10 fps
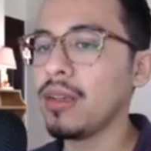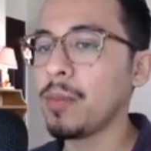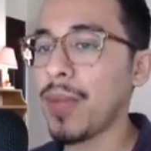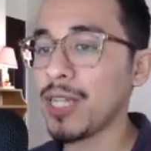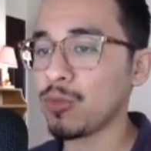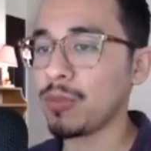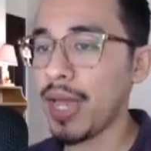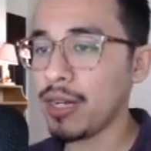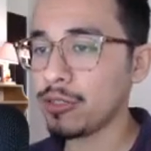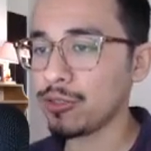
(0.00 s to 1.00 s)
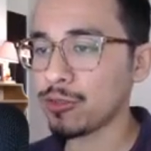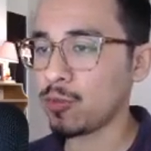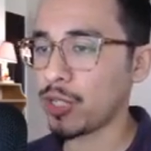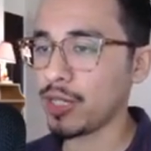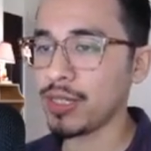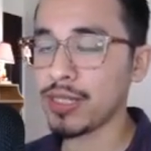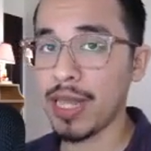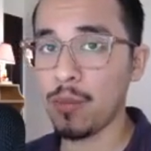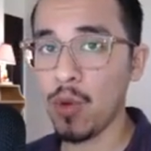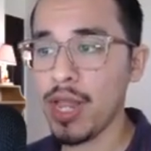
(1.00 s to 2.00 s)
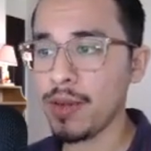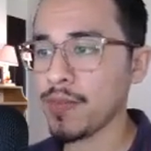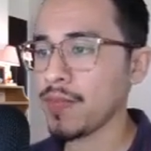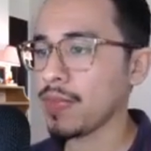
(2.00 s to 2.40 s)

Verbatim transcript: Password managers work in the same way.